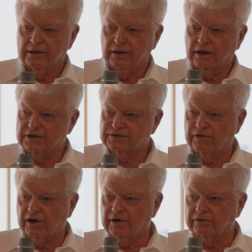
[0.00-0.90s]
there's
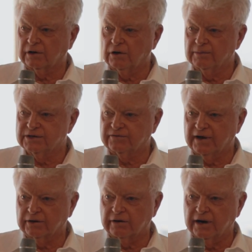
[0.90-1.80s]
500 kilometres of
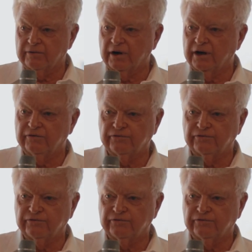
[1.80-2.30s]
underground road,